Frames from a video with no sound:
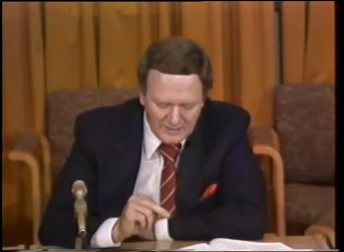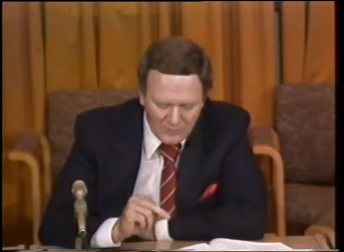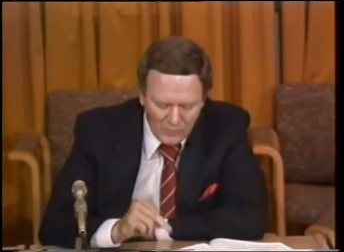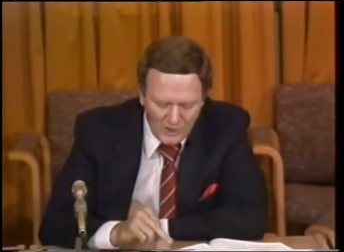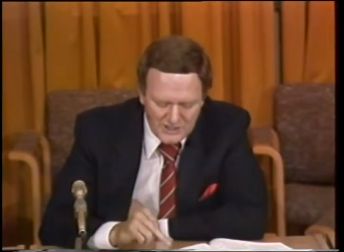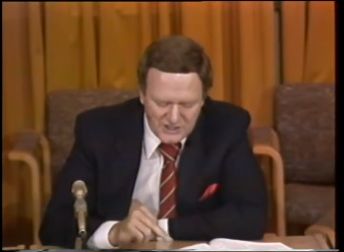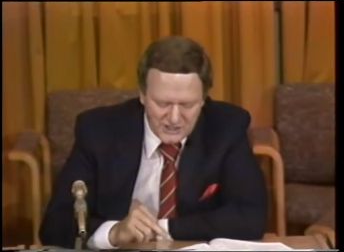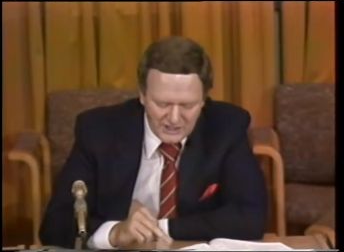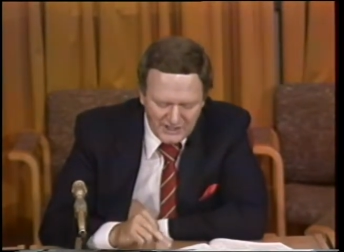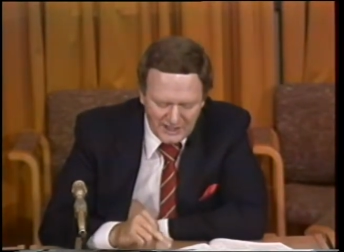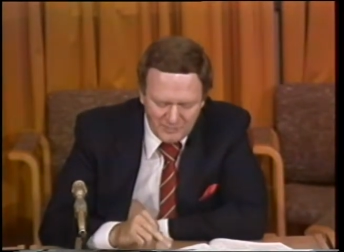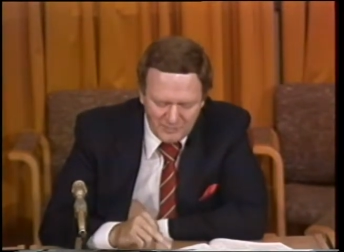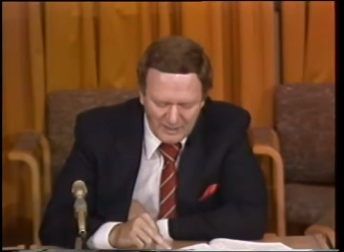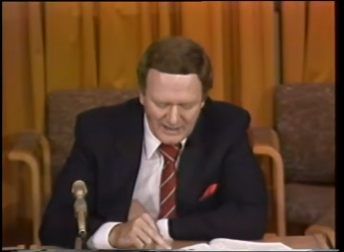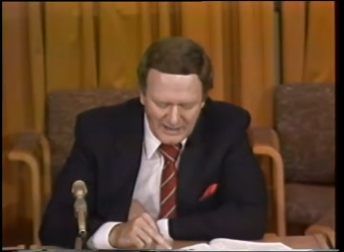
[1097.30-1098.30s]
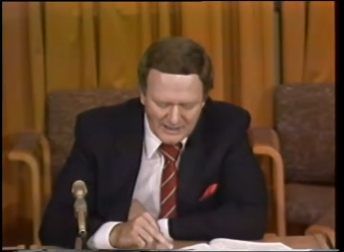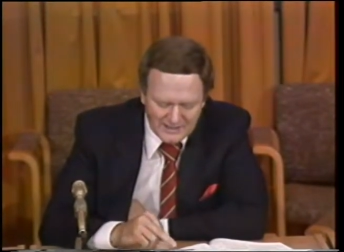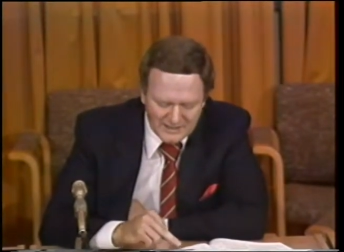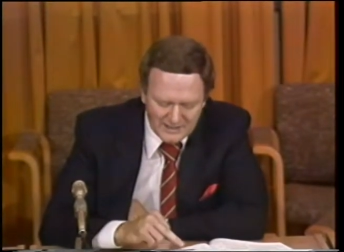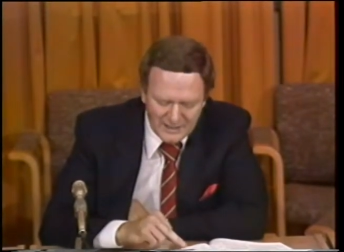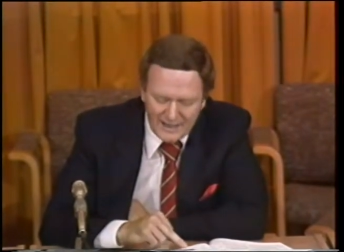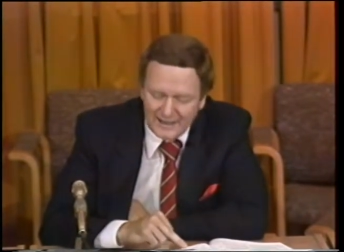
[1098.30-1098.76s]
Once you get
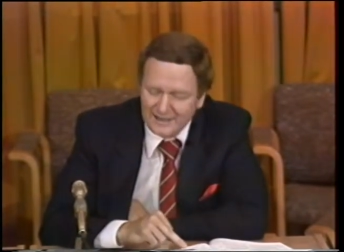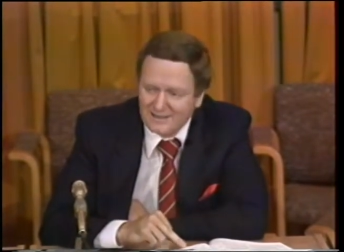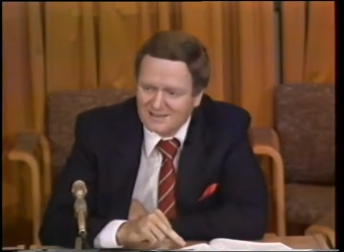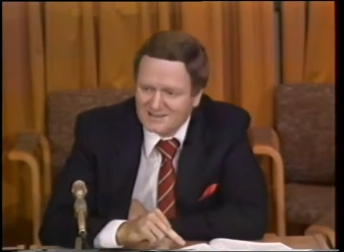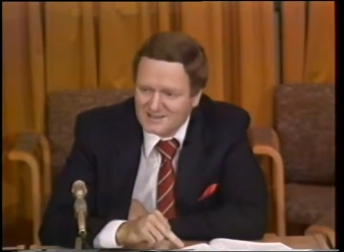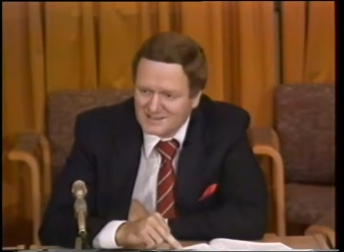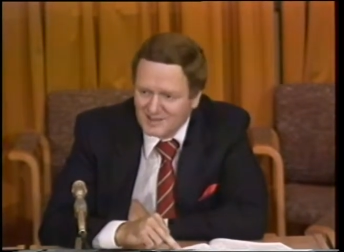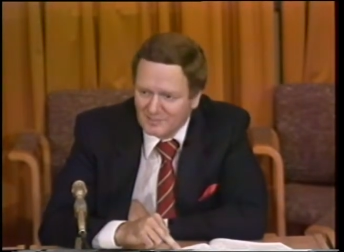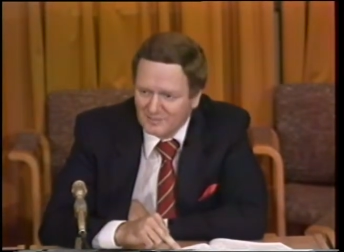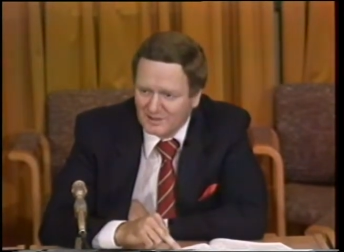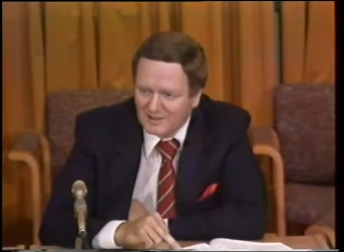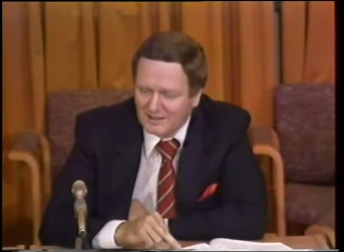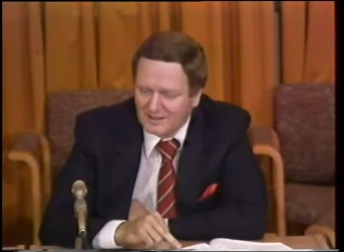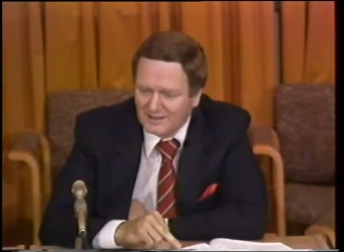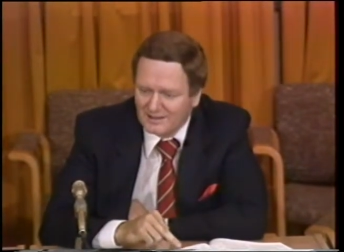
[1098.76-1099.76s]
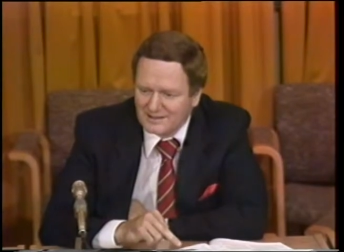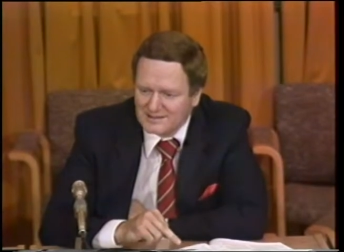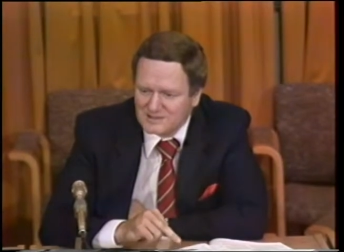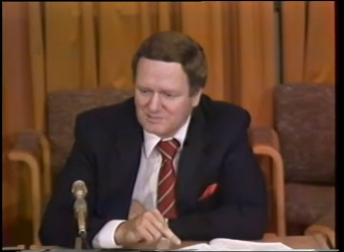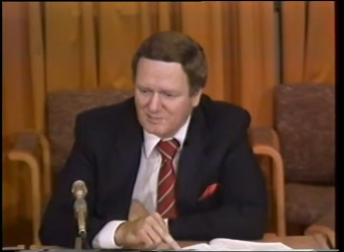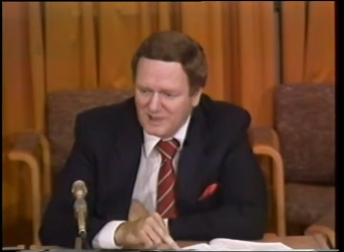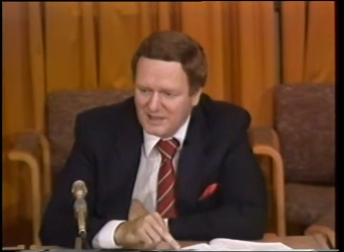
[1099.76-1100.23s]
past that and somebody, and
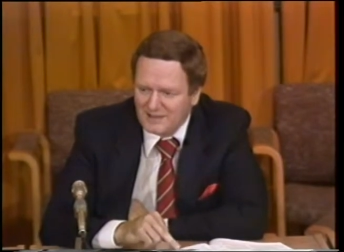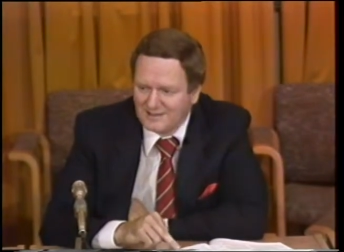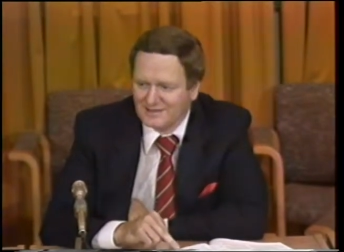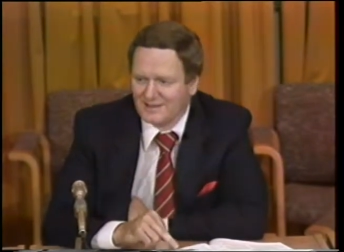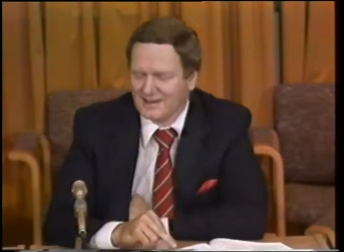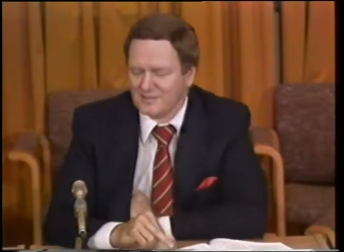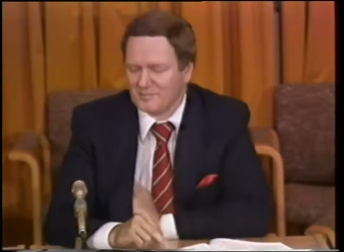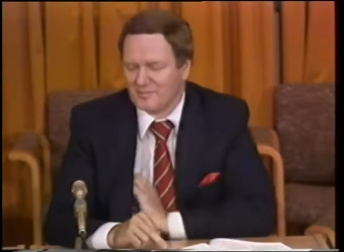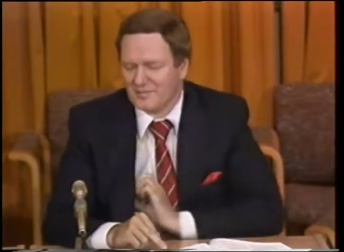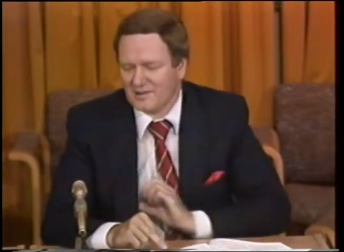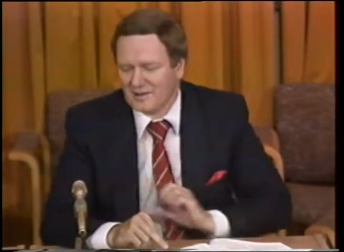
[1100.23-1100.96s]
it's beaten out,